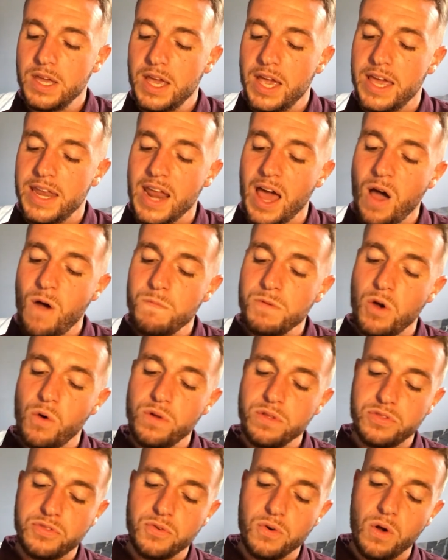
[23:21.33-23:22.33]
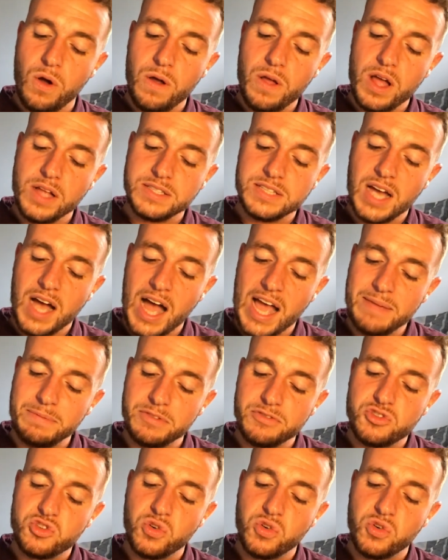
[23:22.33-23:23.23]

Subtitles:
And now I'm going through a time of